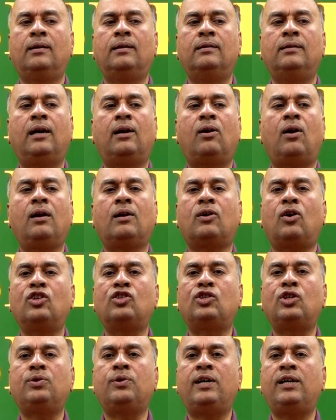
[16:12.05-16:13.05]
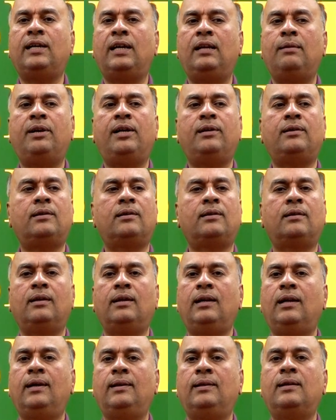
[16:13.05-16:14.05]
they are all constituent element in